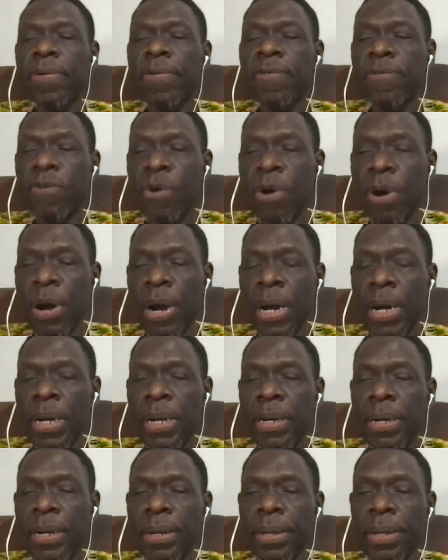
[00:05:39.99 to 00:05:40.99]
for
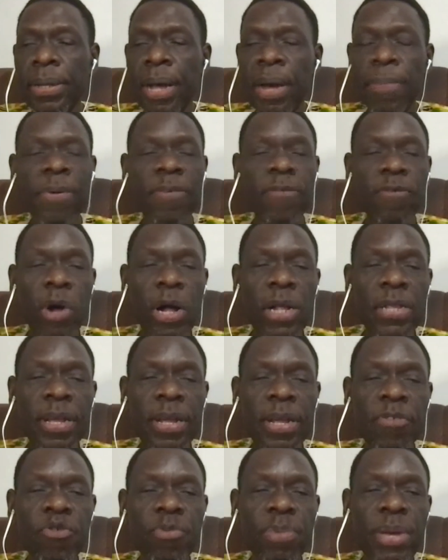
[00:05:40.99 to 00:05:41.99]
Upper Volta
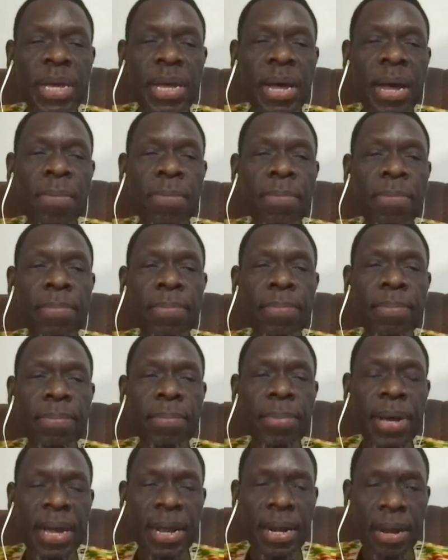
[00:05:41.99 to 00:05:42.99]
to become
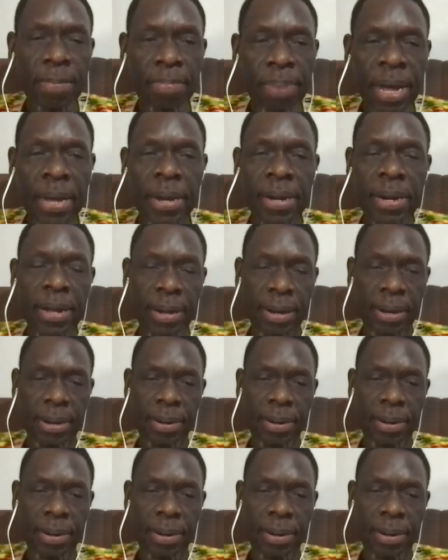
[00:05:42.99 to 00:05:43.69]
independent